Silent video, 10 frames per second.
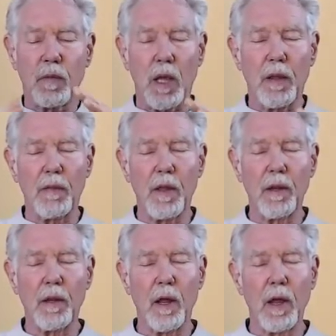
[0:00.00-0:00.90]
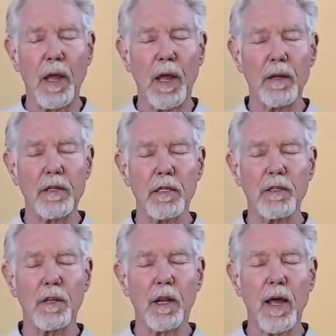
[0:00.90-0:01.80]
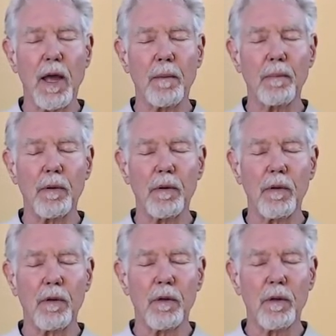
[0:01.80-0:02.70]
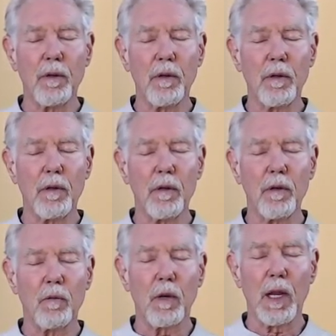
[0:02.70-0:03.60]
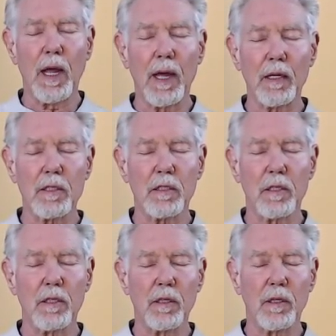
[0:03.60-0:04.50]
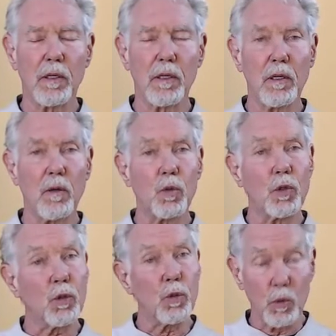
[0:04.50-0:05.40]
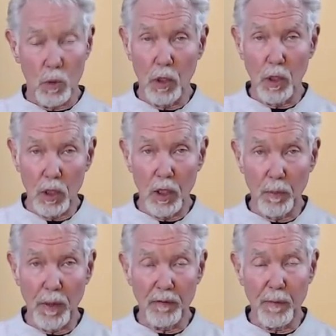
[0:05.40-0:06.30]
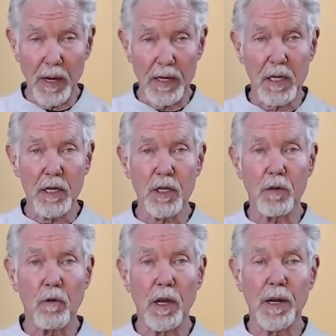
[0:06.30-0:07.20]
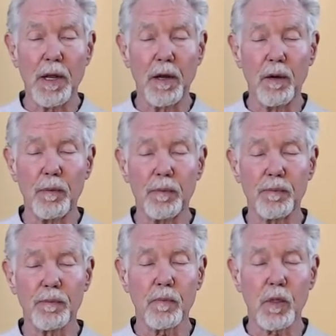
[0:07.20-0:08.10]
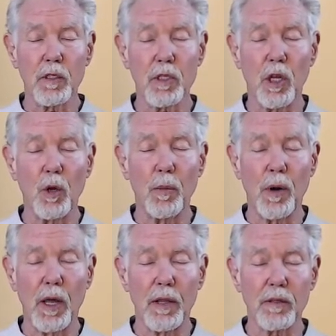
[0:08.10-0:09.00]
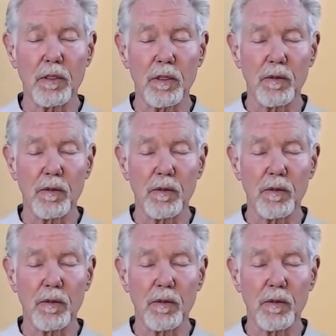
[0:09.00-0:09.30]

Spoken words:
And then hands into the lap. Relax. We'll do a little bit of meditation right now. Slow breaths.